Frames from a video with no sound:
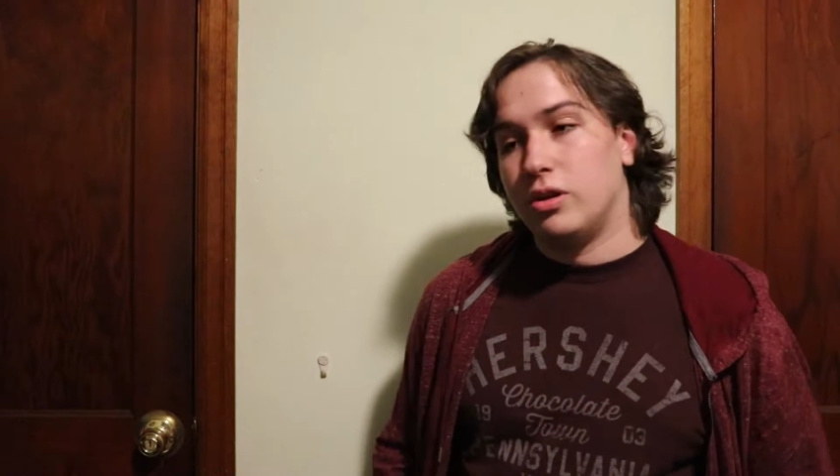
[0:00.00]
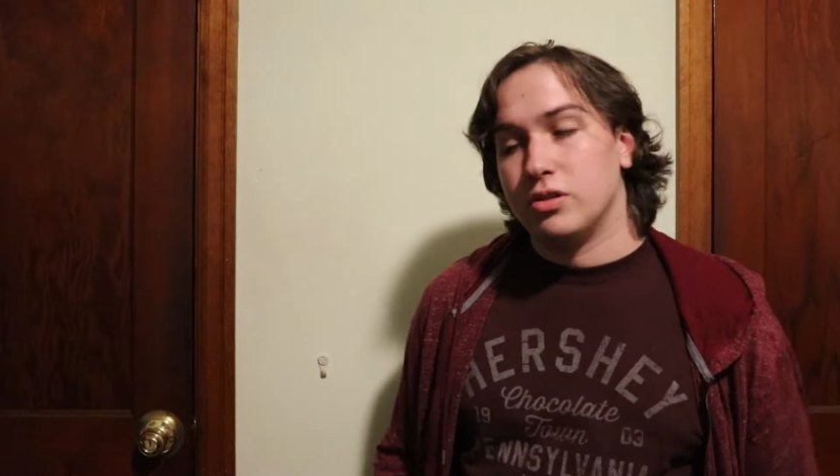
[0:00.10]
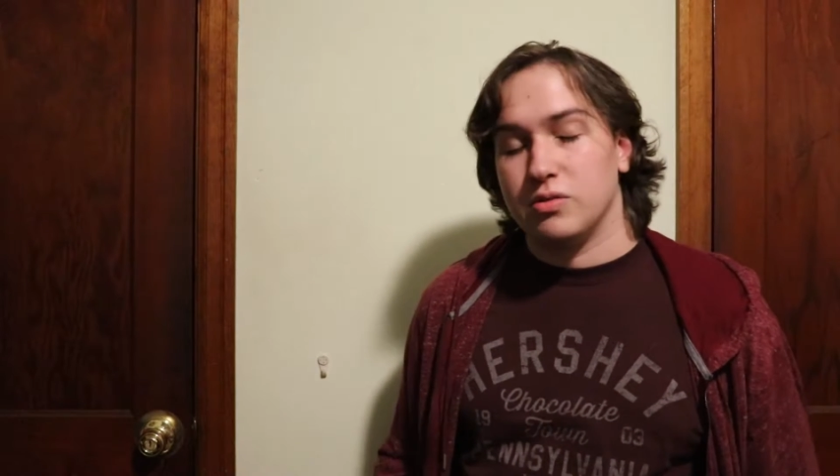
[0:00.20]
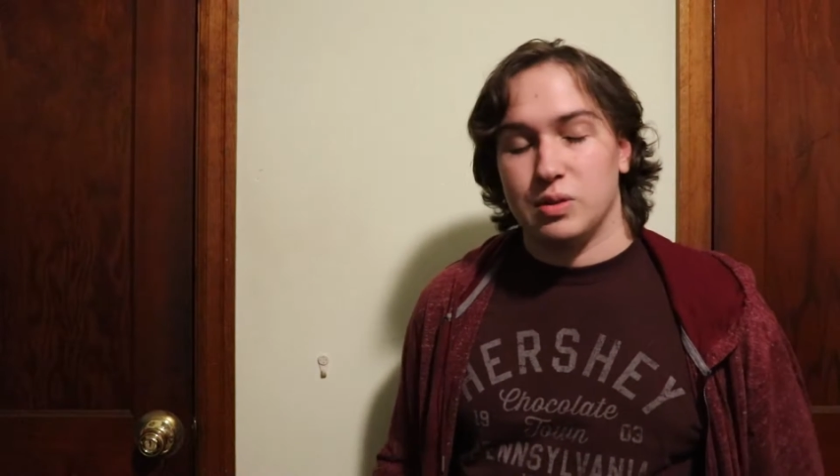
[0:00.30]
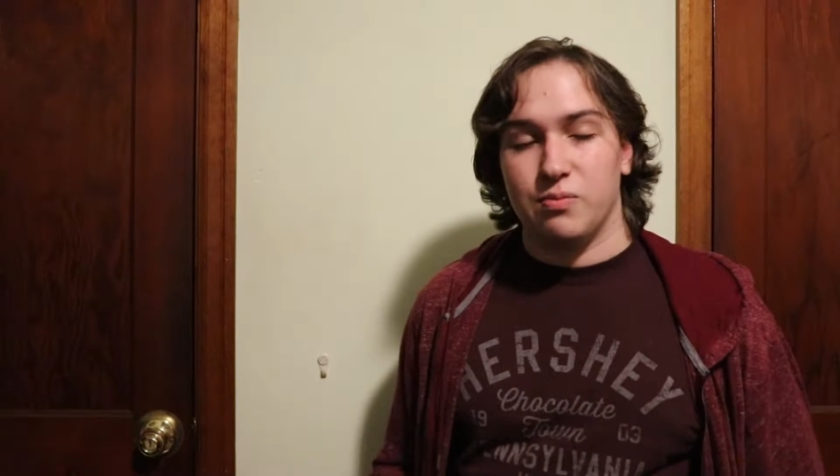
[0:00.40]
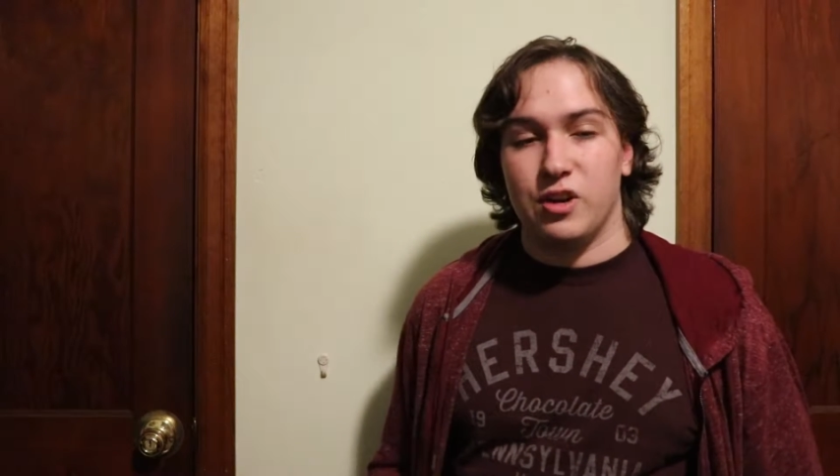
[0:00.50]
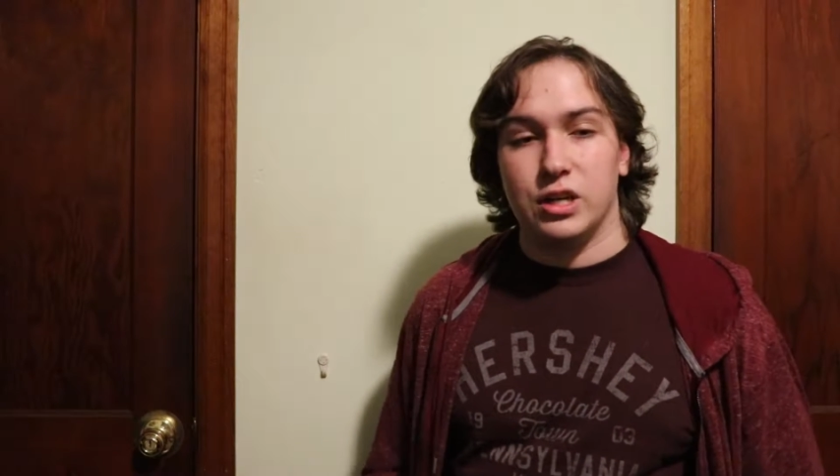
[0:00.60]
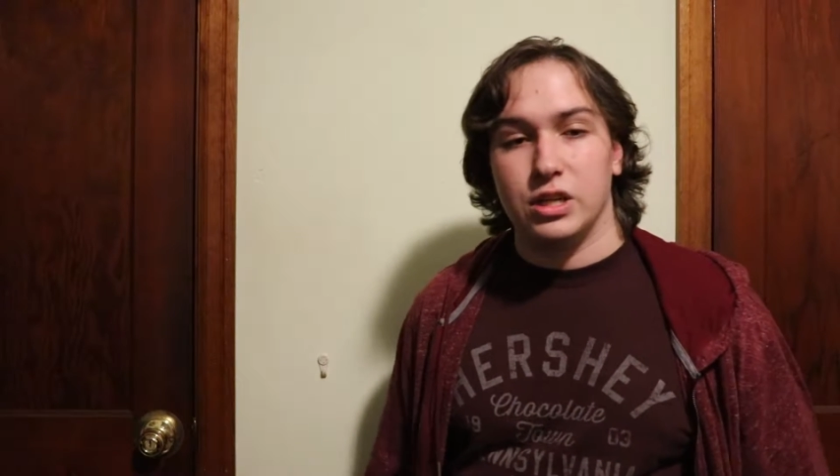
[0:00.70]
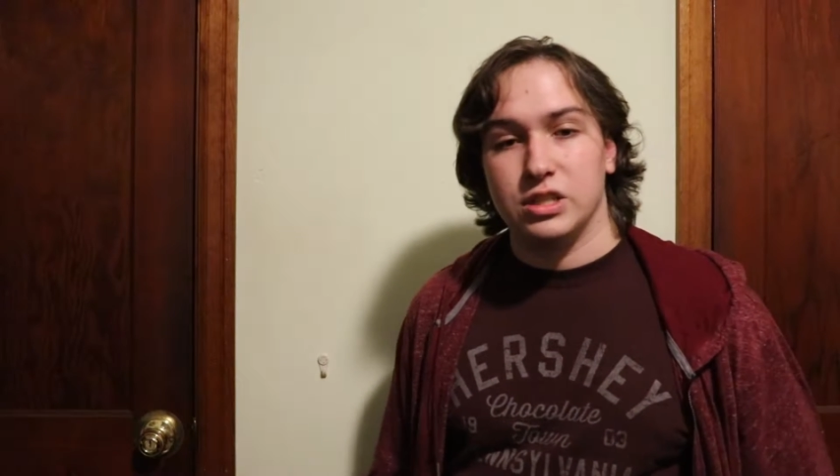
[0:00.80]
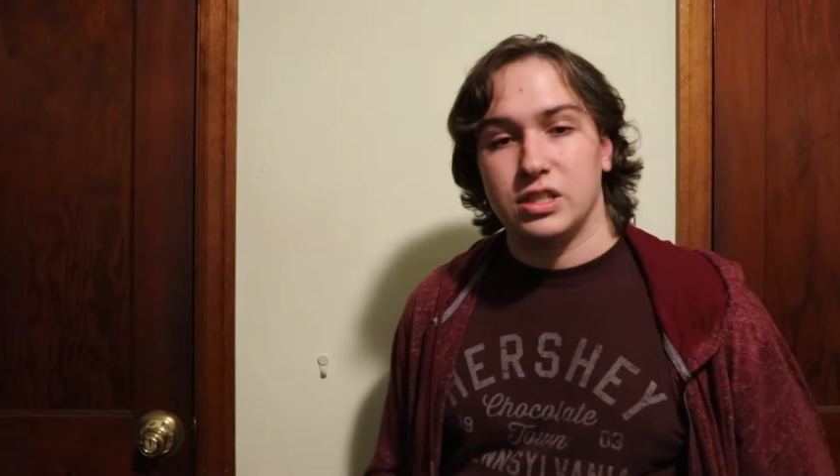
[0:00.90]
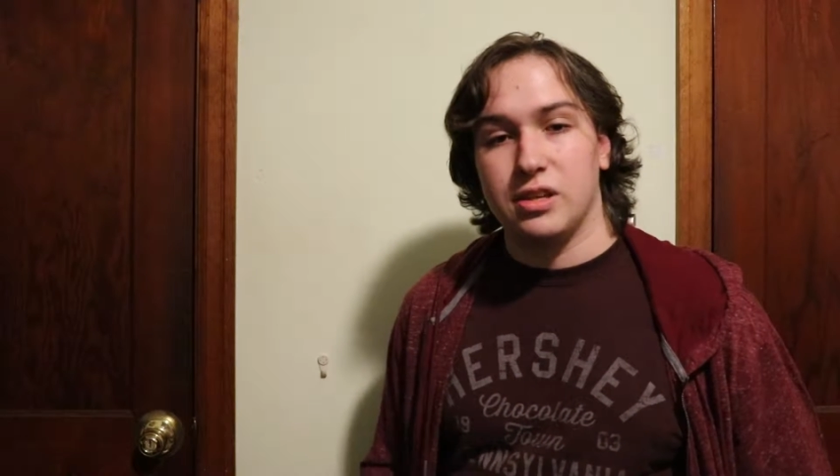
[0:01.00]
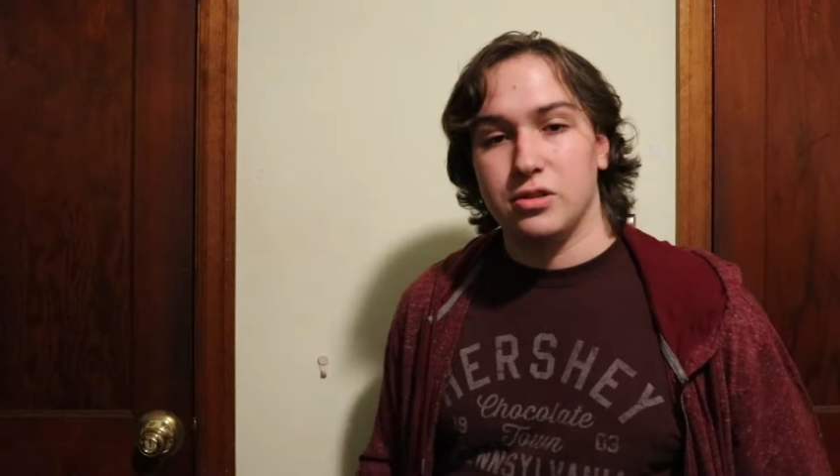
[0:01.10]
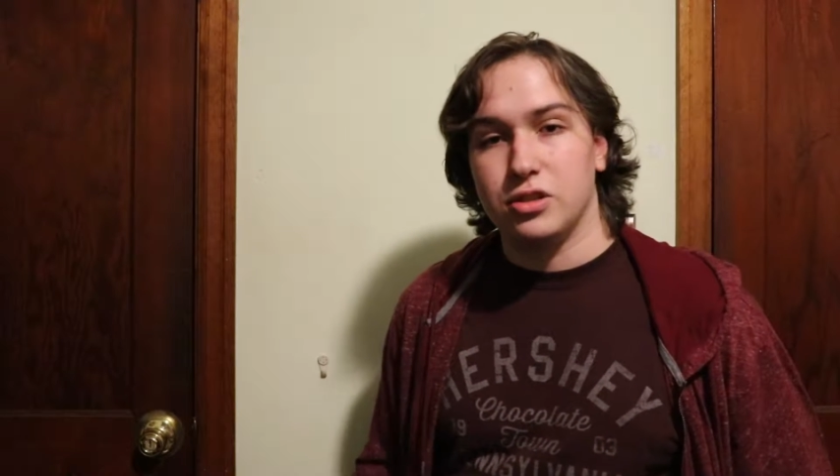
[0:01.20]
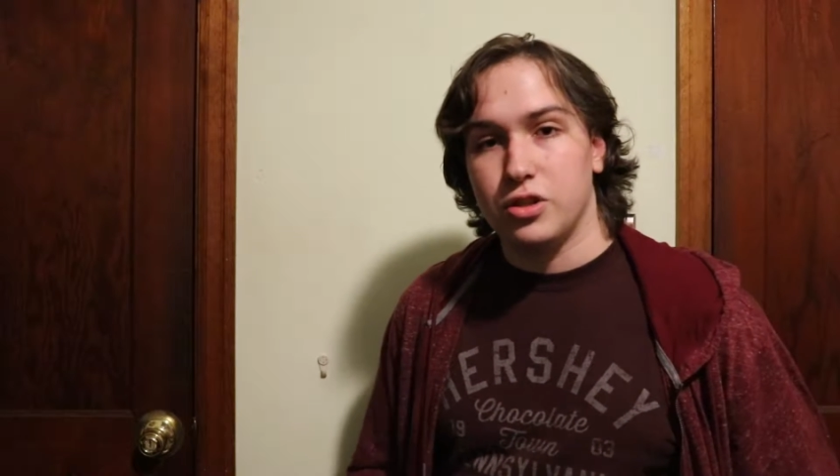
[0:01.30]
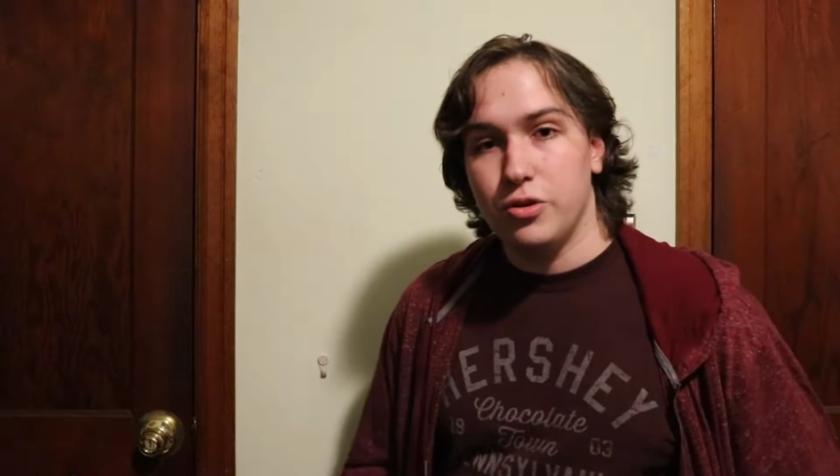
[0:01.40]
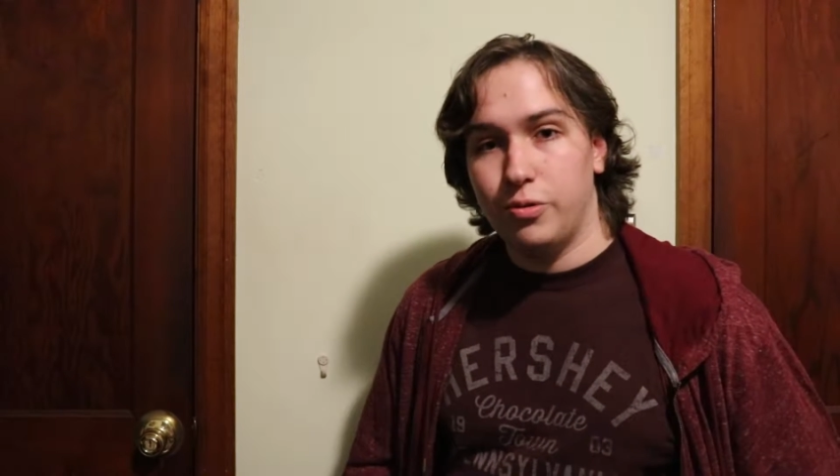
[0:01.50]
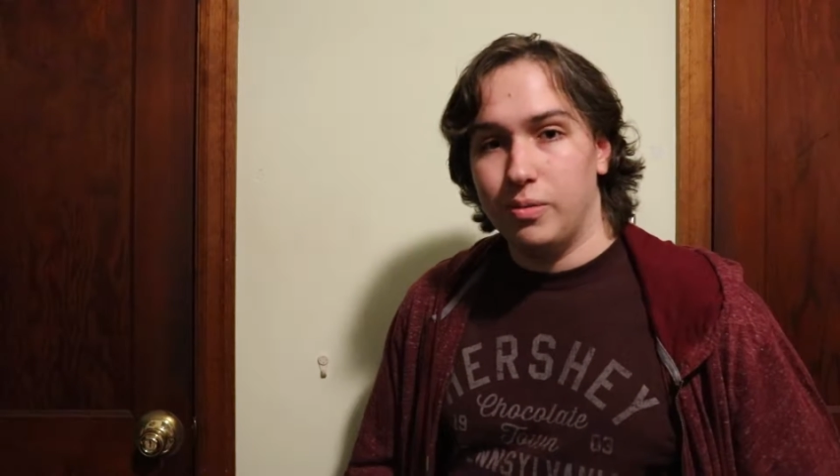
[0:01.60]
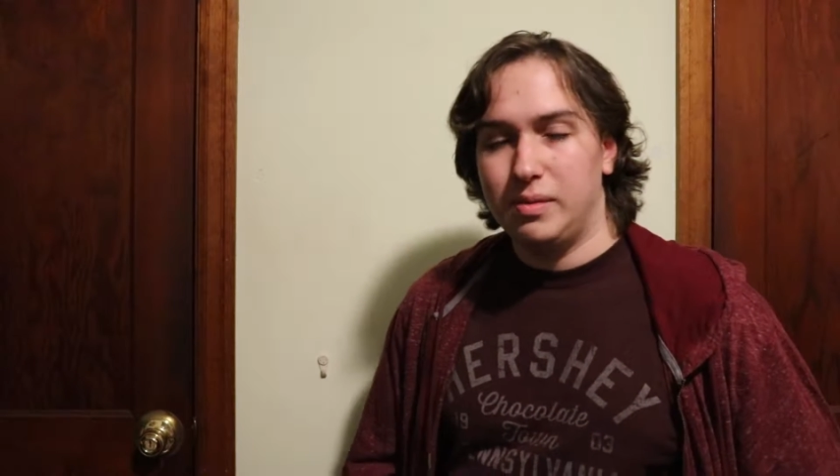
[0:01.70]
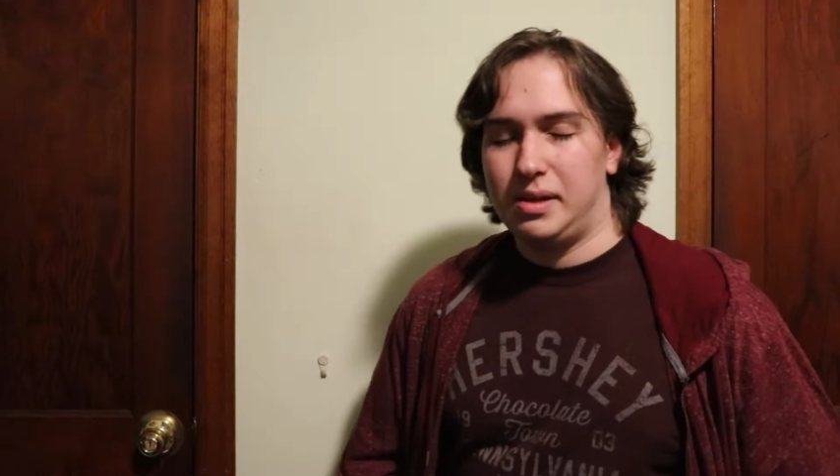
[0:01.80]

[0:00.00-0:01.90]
Also some very good skills too.